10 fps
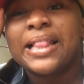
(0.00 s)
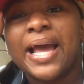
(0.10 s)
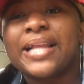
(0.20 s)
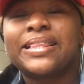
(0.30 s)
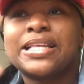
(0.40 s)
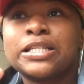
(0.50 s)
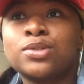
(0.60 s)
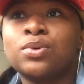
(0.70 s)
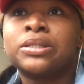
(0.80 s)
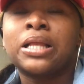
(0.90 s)
Like this
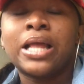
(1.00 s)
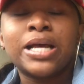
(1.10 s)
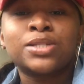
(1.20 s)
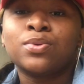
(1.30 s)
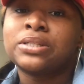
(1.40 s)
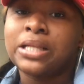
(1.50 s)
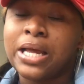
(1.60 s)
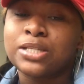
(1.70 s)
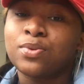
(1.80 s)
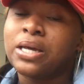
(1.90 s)
one, the last one, the
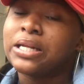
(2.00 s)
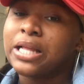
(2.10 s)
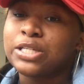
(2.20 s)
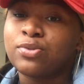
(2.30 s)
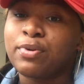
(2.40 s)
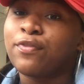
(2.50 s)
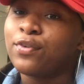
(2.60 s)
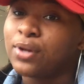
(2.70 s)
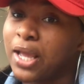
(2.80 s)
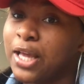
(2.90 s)
last one, and the last one
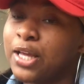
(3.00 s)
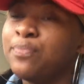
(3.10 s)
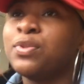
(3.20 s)
before that.